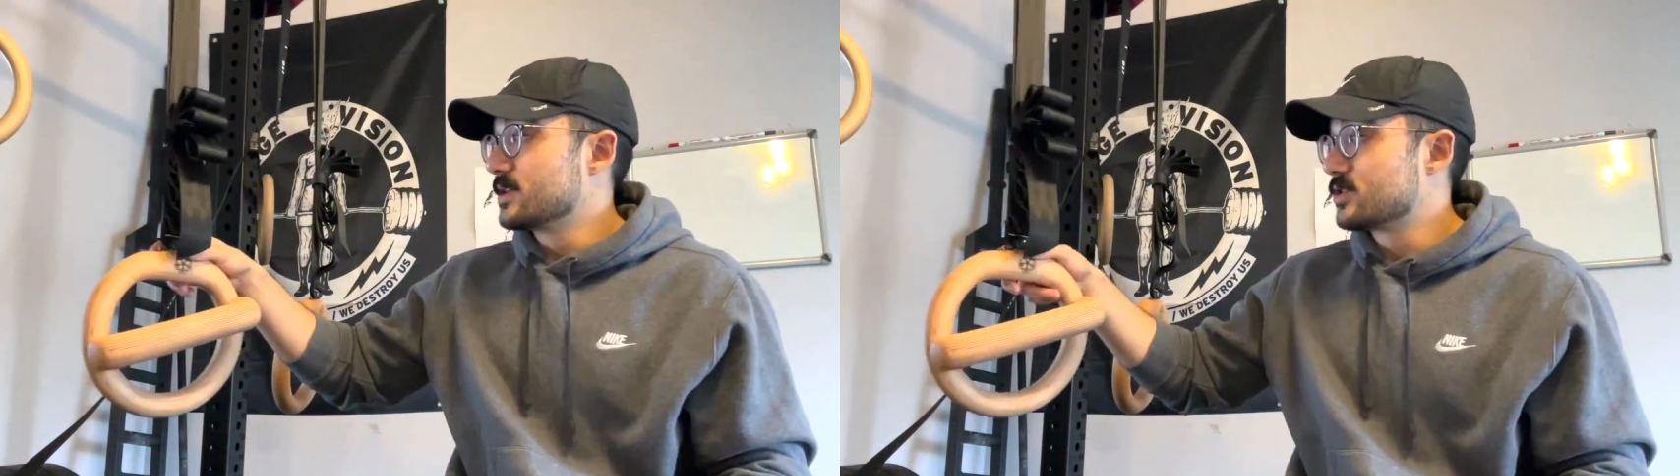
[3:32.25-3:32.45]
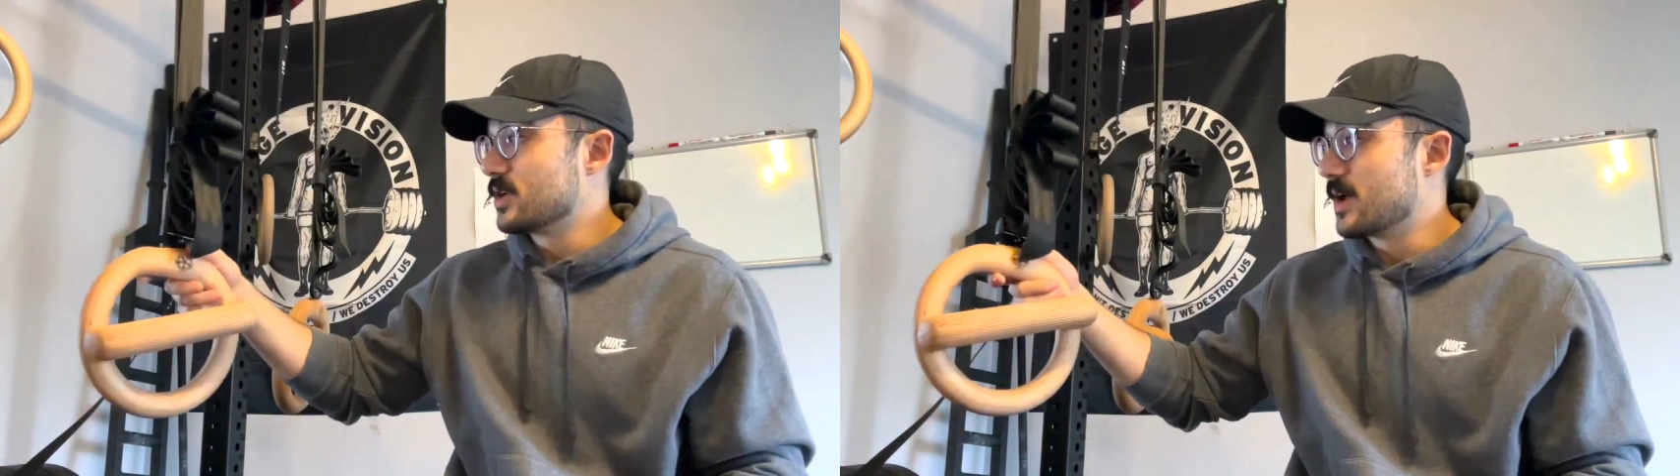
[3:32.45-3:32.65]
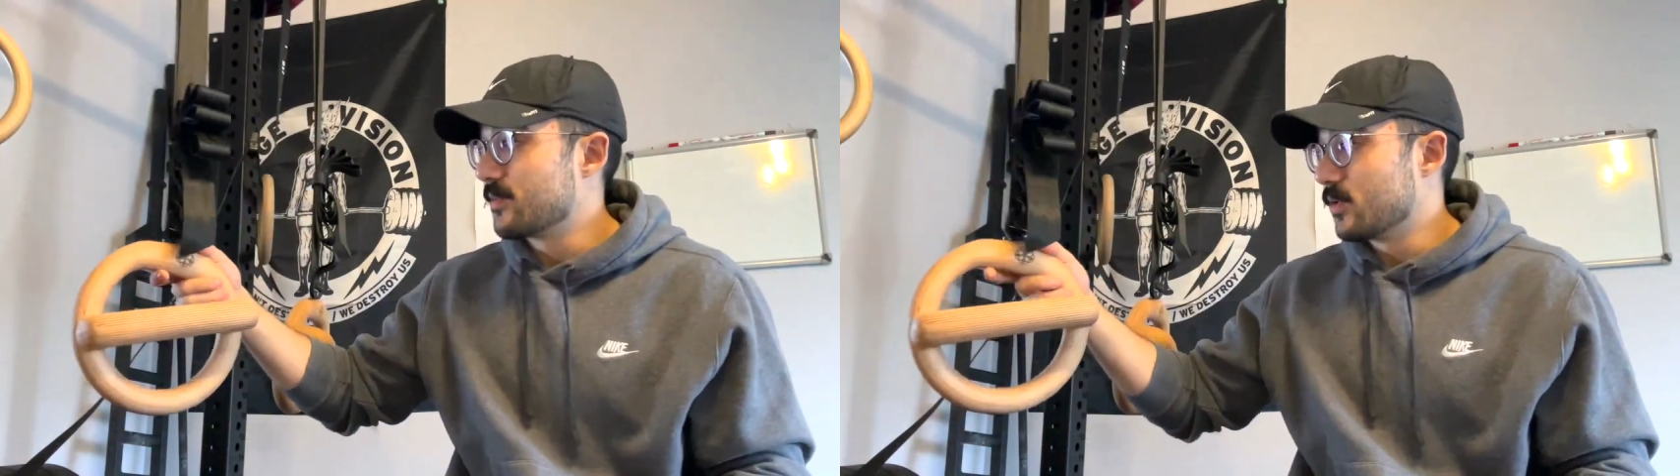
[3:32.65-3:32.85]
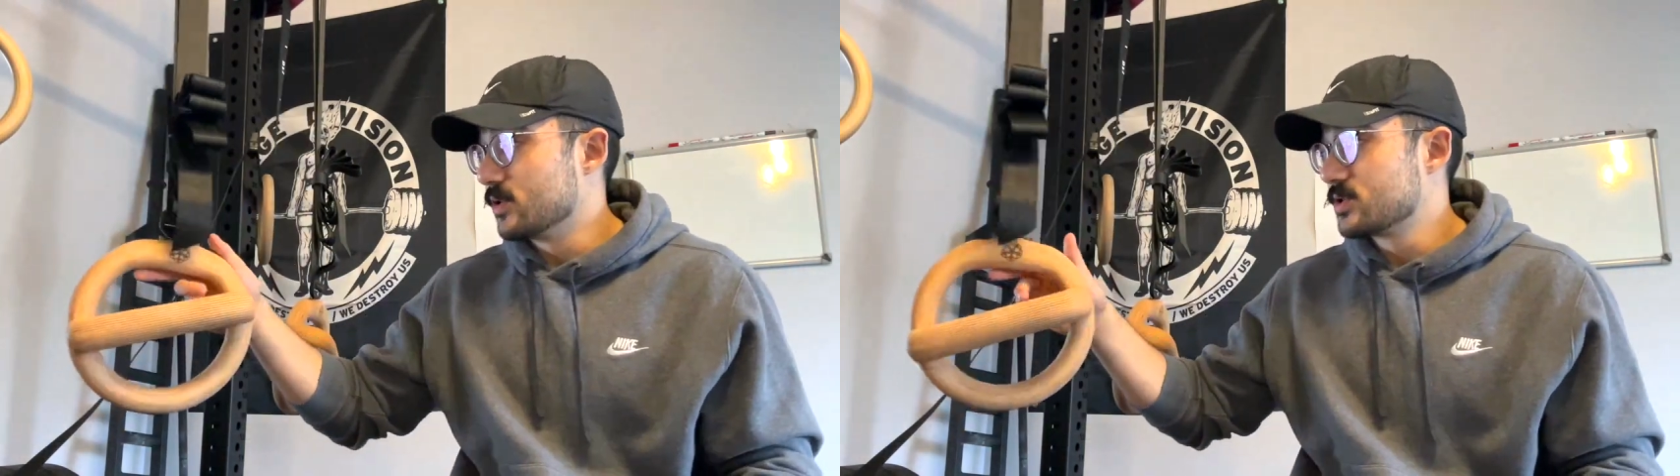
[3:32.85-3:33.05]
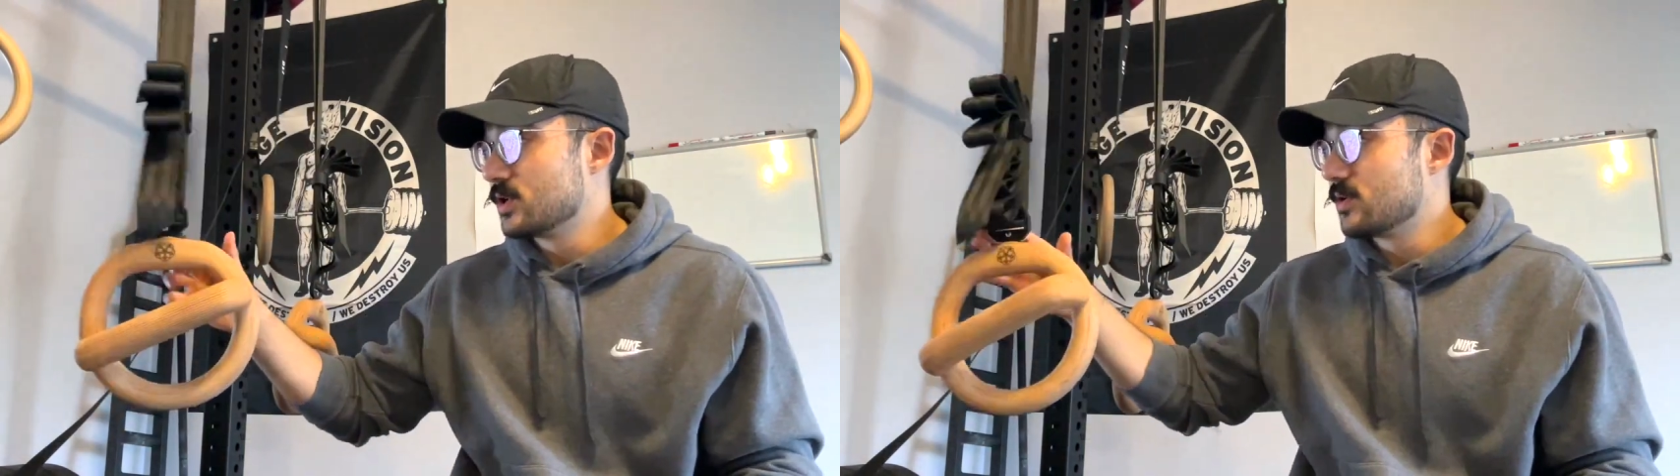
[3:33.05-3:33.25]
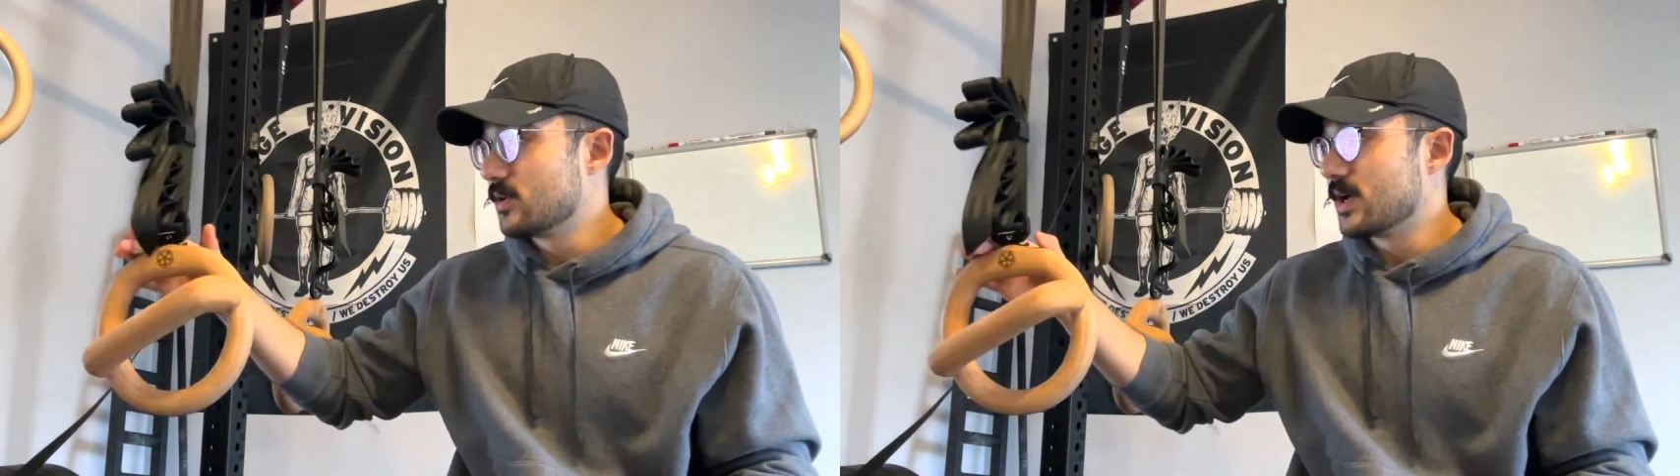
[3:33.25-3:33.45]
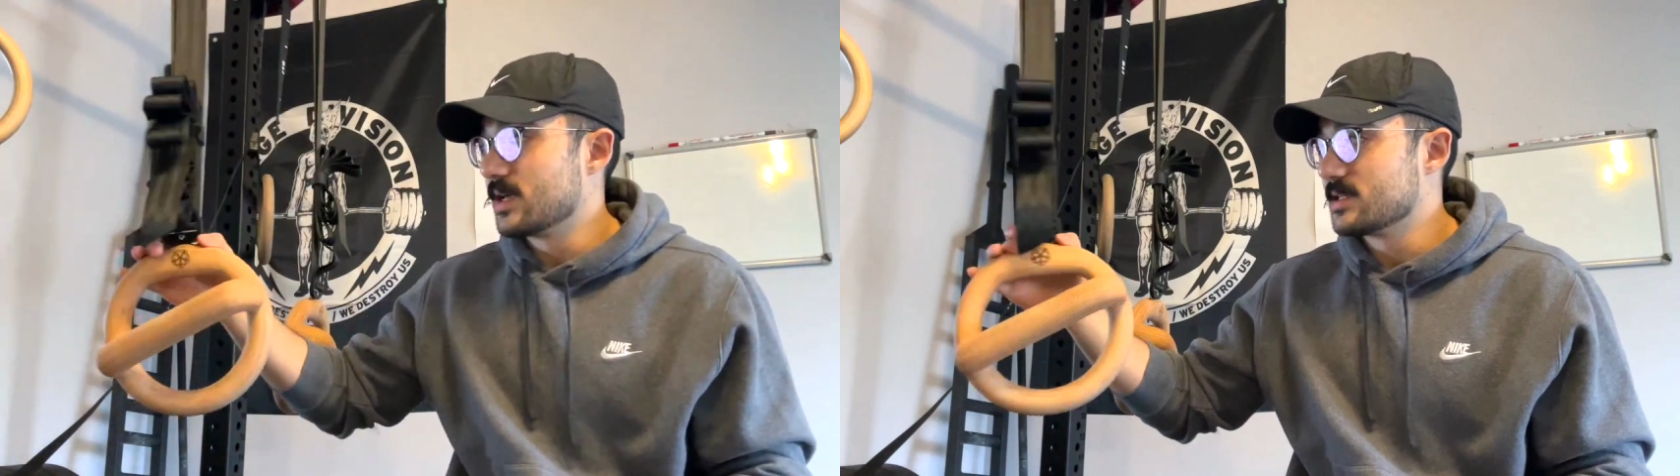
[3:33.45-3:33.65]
strap also has